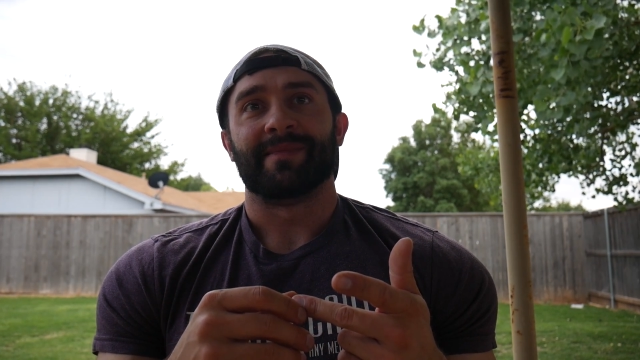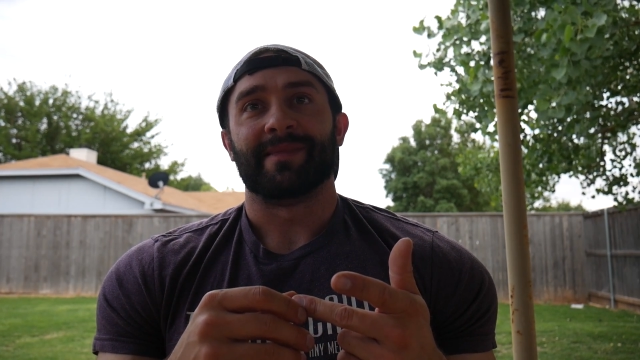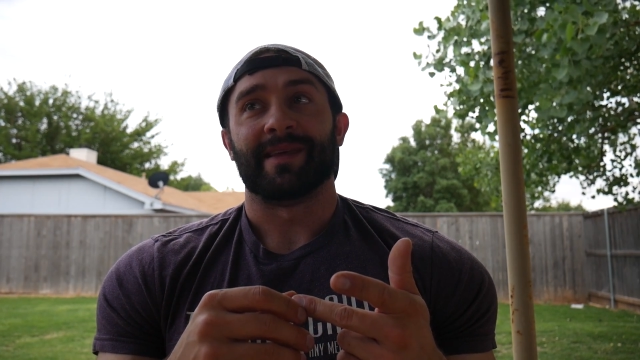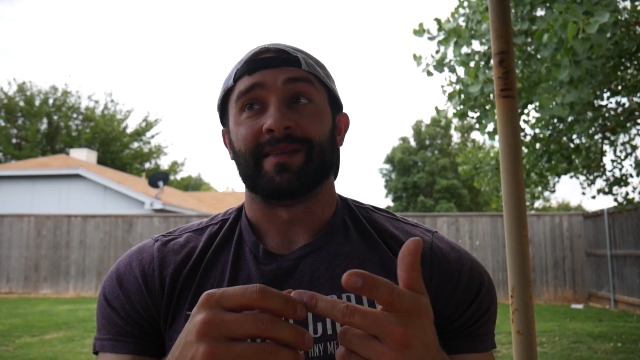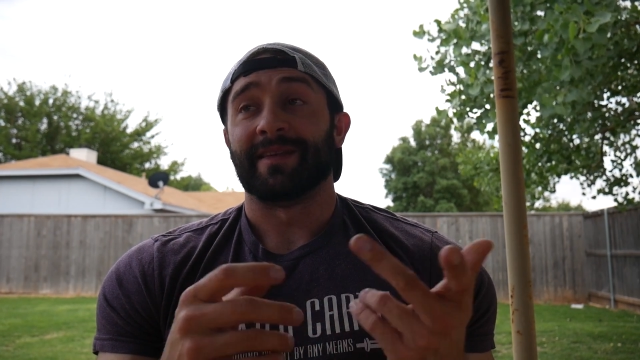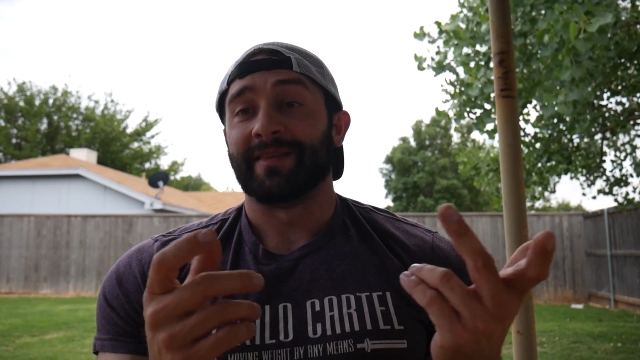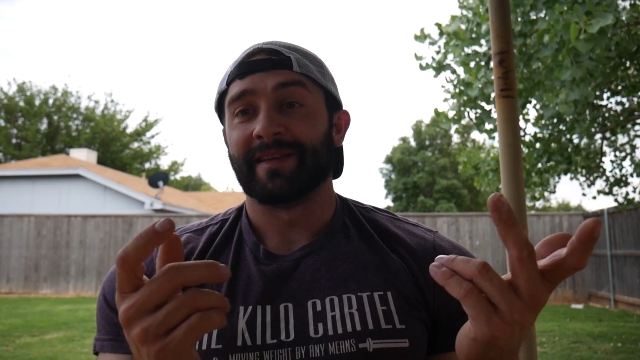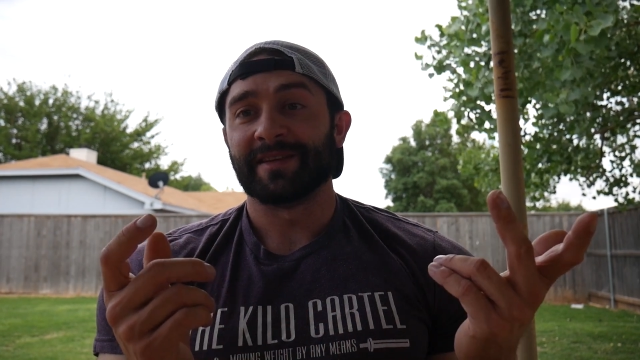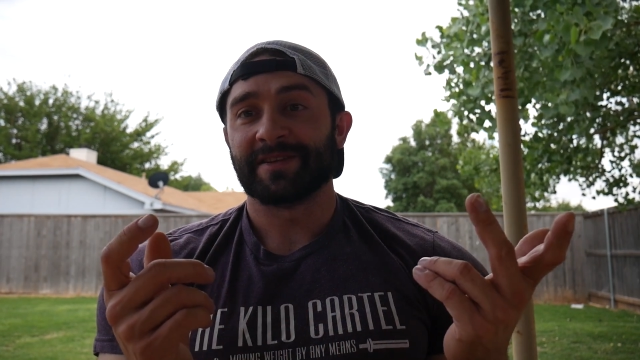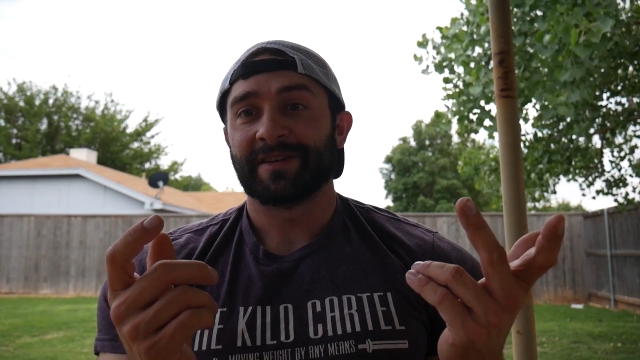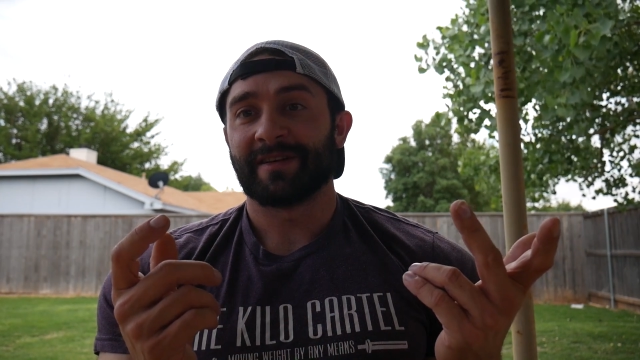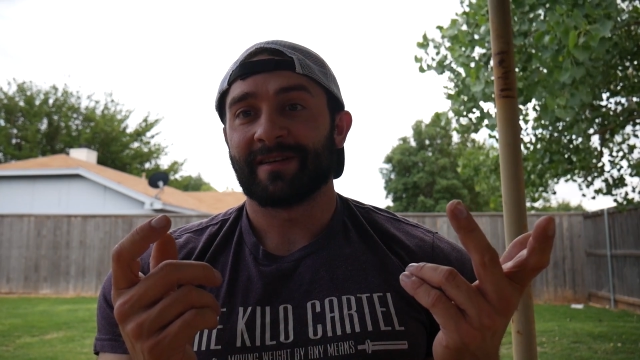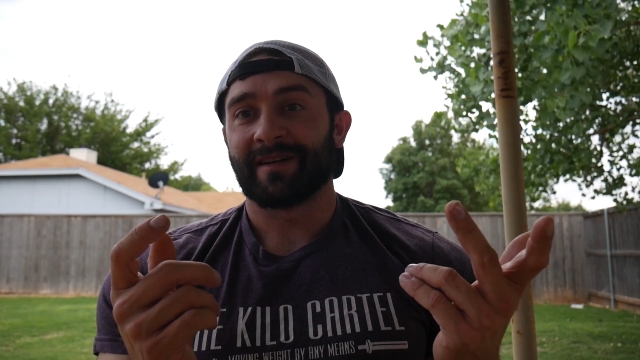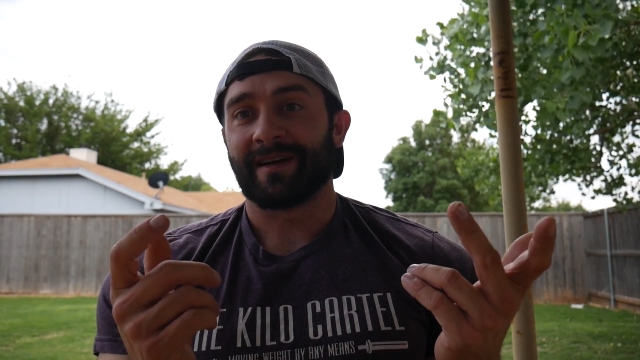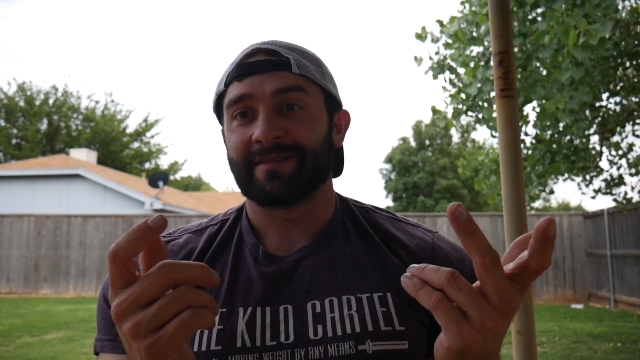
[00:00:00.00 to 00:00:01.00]
And then this
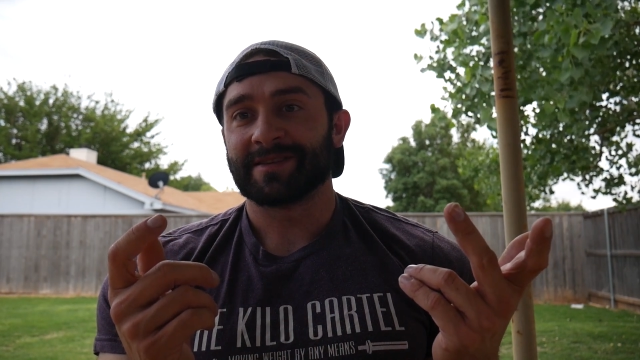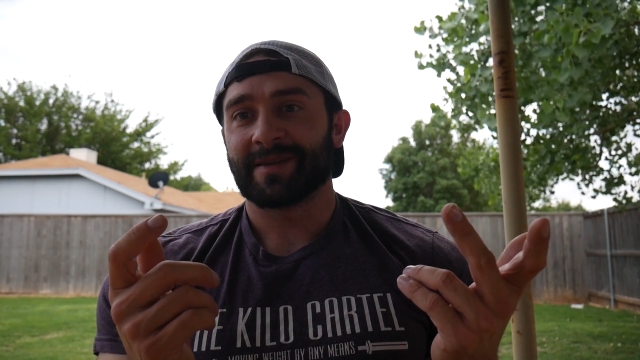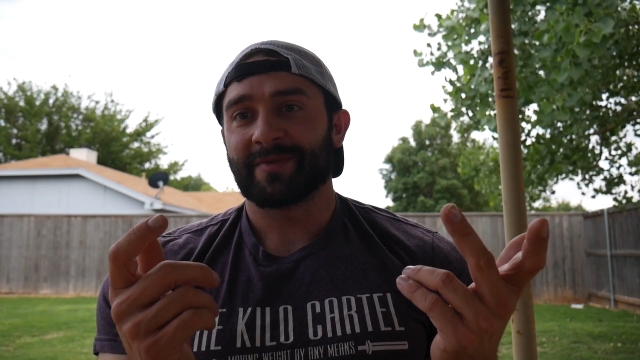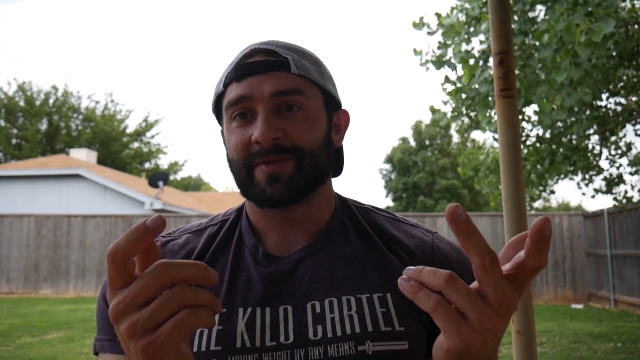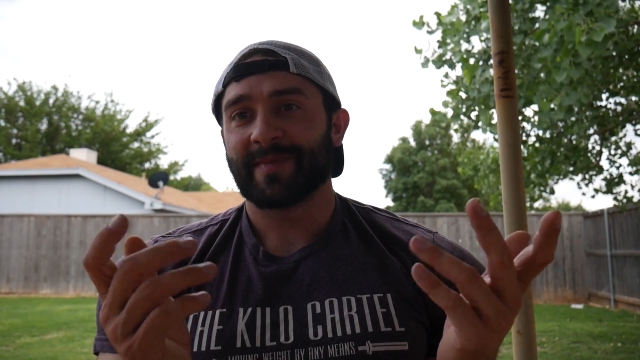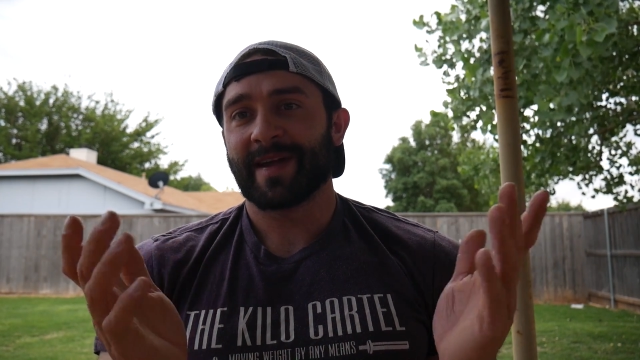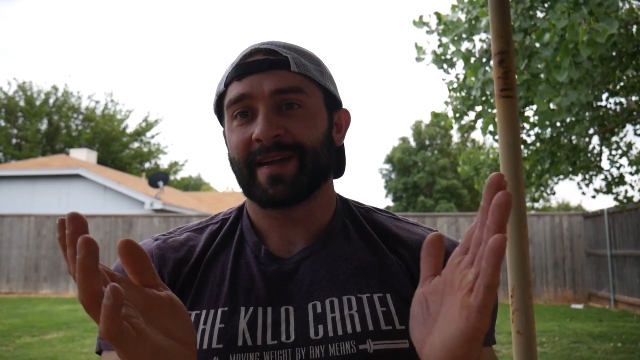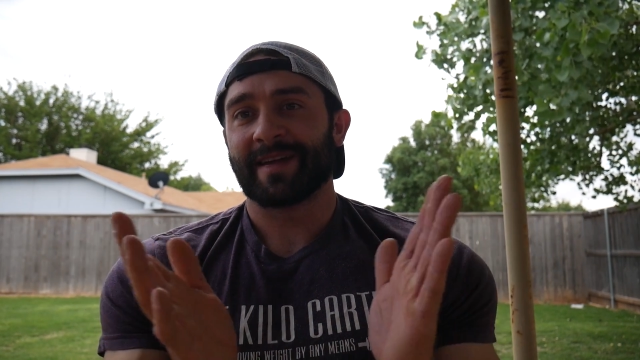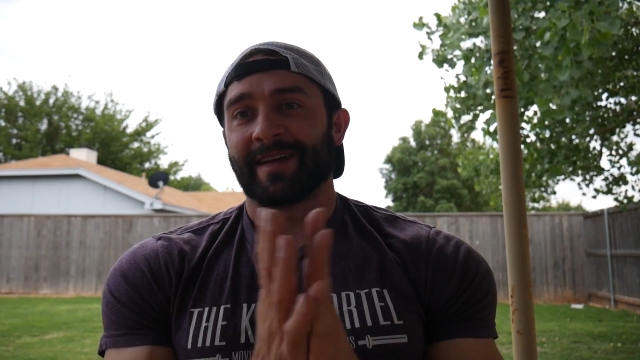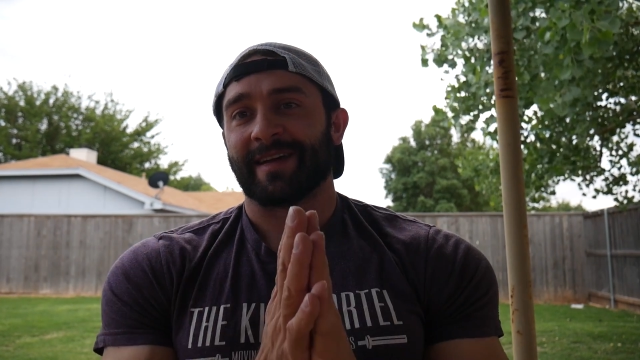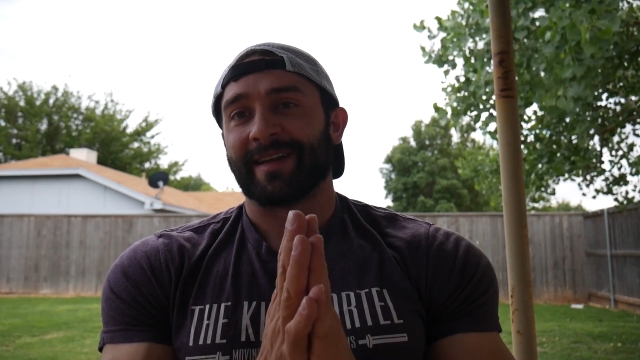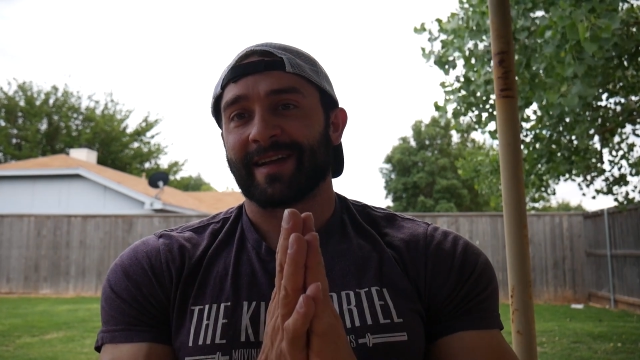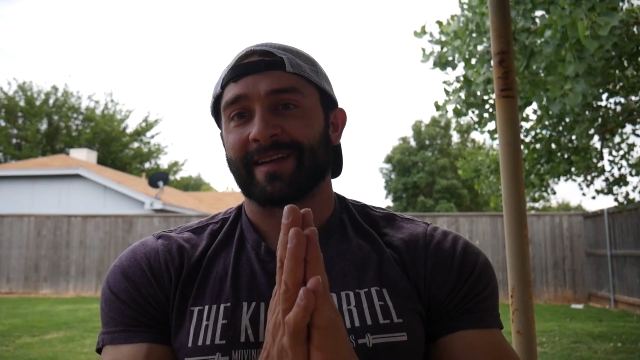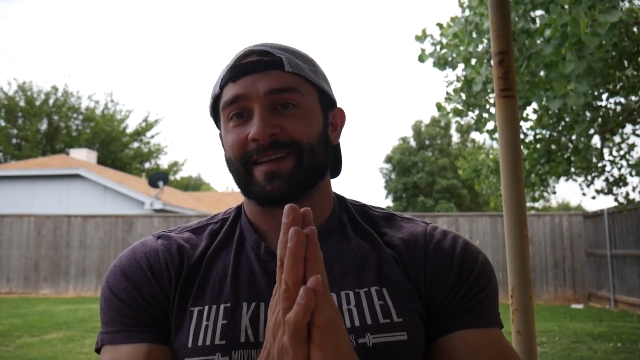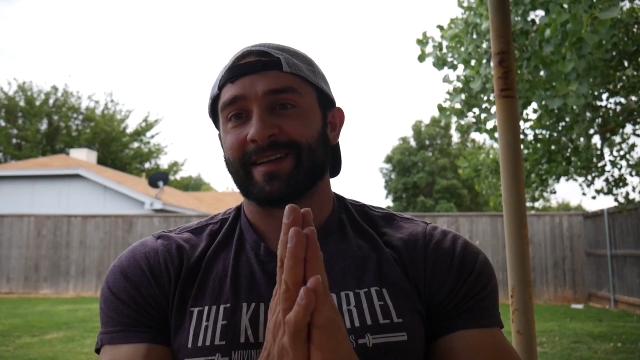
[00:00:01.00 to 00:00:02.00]
year I was able to make it
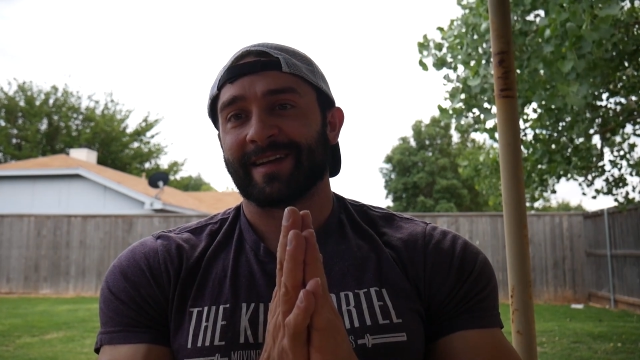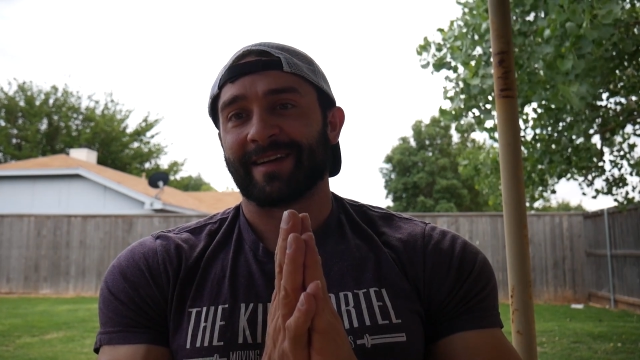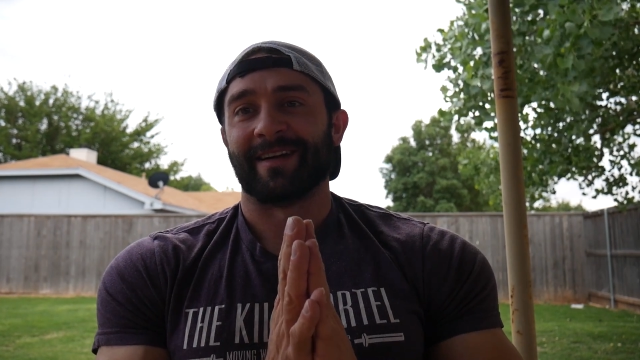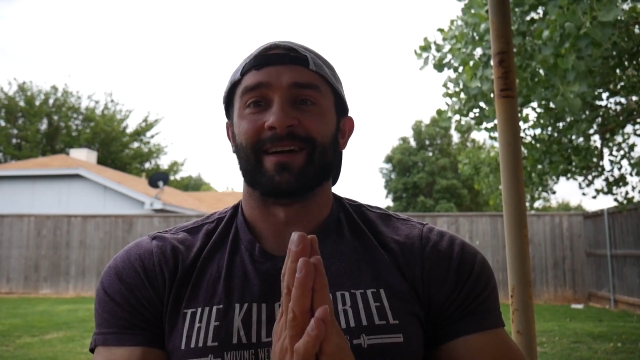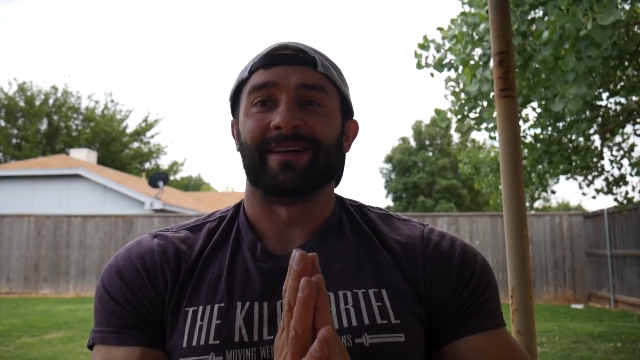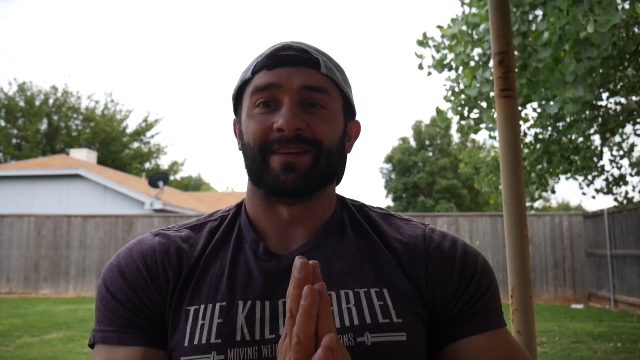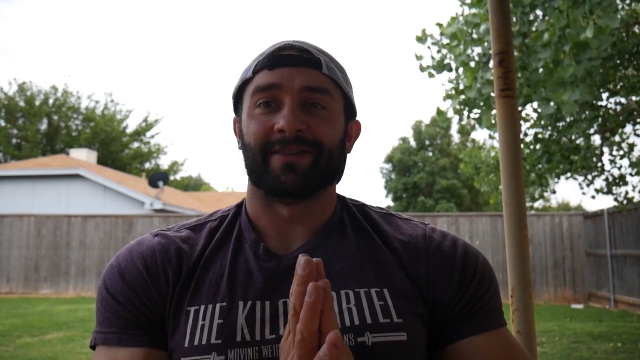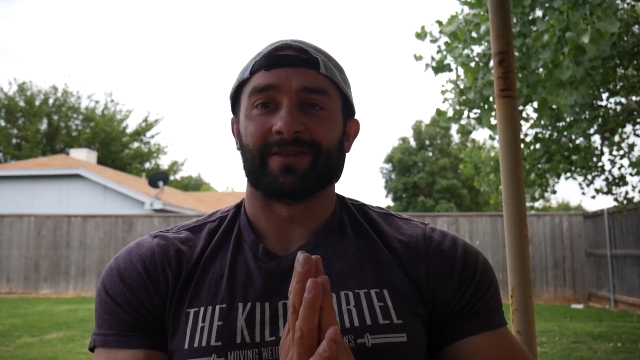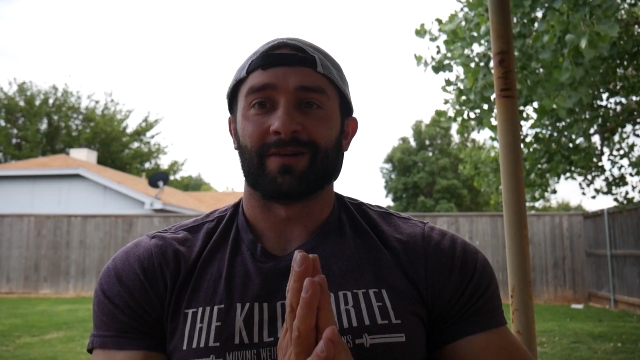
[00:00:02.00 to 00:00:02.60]
and I didn't get hurt.